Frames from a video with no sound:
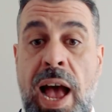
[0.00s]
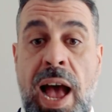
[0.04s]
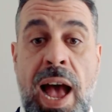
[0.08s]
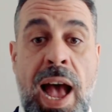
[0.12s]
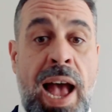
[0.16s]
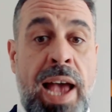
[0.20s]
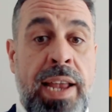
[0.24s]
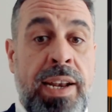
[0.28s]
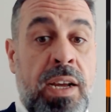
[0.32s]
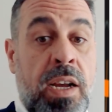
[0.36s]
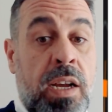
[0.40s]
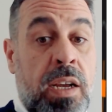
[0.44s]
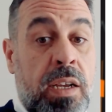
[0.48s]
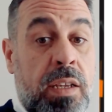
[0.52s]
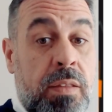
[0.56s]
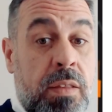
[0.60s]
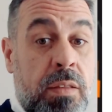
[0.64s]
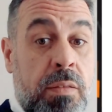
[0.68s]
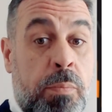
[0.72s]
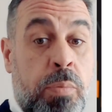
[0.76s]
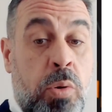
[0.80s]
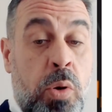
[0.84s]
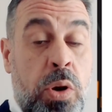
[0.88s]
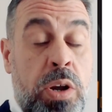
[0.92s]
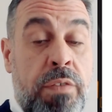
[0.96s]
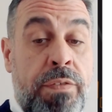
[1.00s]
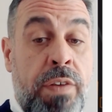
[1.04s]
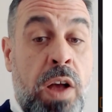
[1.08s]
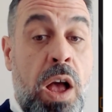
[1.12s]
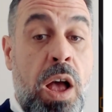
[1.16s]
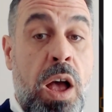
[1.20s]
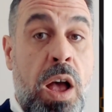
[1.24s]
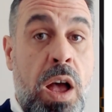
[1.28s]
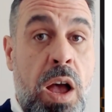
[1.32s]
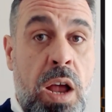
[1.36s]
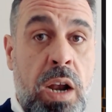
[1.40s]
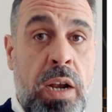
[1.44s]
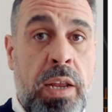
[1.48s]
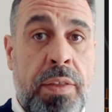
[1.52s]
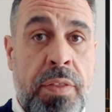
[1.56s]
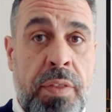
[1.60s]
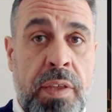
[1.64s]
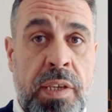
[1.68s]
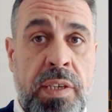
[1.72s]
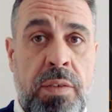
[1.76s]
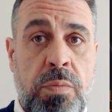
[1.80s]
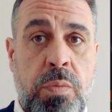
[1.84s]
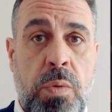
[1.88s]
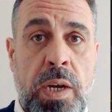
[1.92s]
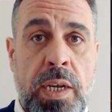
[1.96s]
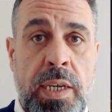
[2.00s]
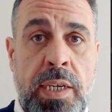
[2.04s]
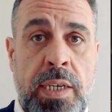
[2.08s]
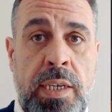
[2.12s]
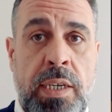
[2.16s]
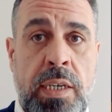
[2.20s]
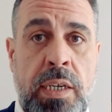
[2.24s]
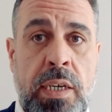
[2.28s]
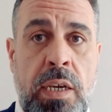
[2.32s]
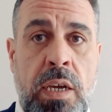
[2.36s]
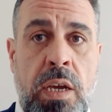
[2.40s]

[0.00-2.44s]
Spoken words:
And at the point of earlier this week,